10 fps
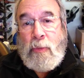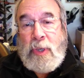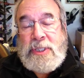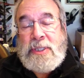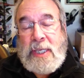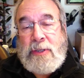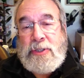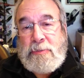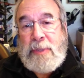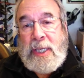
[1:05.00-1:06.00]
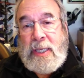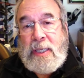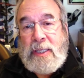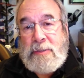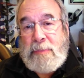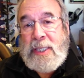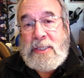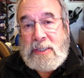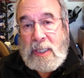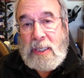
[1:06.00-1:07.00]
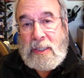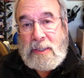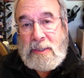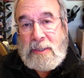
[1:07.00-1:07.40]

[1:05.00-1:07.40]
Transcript: What centers me is my son.